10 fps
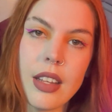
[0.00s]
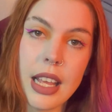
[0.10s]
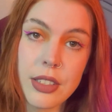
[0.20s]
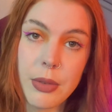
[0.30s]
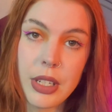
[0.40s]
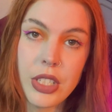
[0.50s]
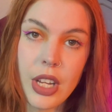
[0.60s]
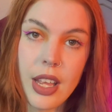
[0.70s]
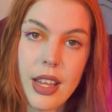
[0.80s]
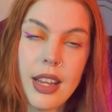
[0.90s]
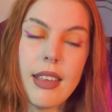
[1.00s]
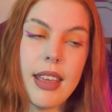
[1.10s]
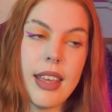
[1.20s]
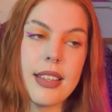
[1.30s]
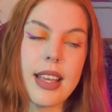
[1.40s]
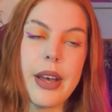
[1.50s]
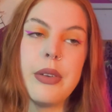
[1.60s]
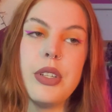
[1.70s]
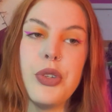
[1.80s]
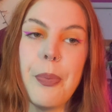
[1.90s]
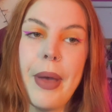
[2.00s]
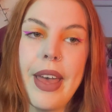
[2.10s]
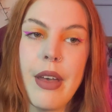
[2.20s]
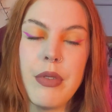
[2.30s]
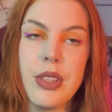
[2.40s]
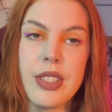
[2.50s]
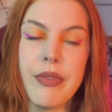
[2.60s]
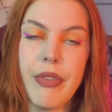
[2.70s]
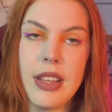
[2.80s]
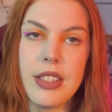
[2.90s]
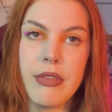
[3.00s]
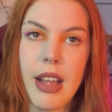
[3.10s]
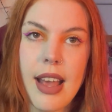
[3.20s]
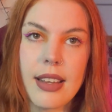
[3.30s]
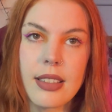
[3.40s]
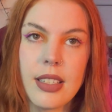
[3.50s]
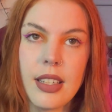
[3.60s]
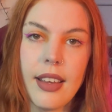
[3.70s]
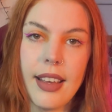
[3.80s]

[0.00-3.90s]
Next question is, how did your parents and friends react?